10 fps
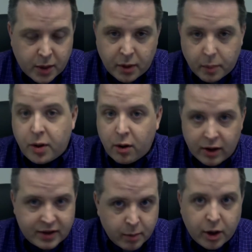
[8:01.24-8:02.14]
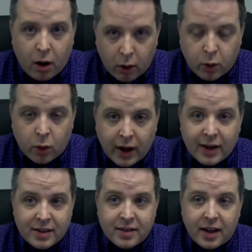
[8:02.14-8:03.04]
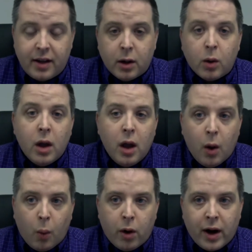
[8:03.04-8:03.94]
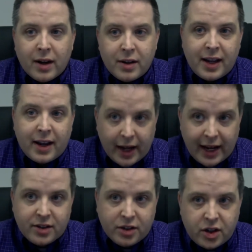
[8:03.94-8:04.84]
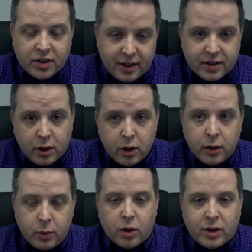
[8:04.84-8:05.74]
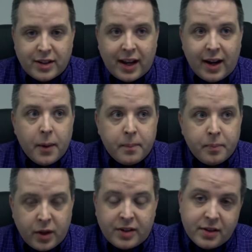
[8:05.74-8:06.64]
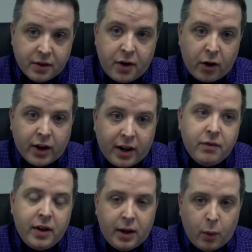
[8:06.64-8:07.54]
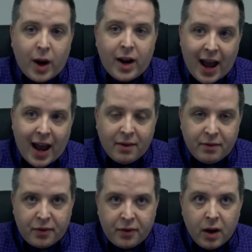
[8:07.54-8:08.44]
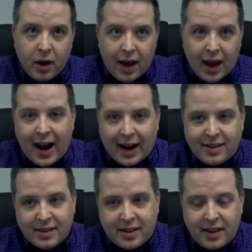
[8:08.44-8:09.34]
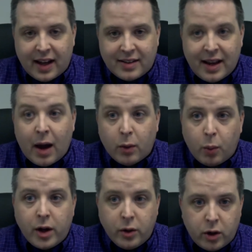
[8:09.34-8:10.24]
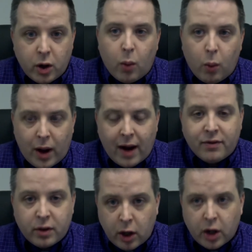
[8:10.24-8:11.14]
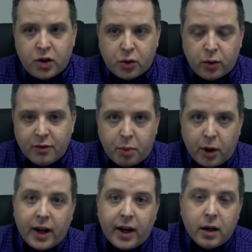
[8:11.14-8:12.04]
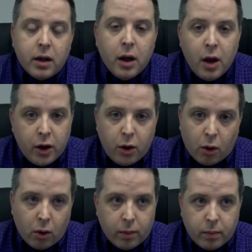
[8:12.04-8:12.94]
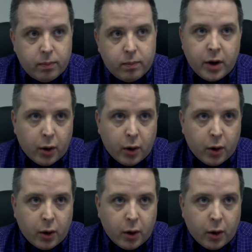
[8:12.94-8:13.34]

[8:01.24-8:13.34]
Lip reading: some of the purists, some of the hardcore guys to say, we're not saying it's just as good. We're saying this is a very convenient way to have access to that sound when you don't have the luxury of bringing your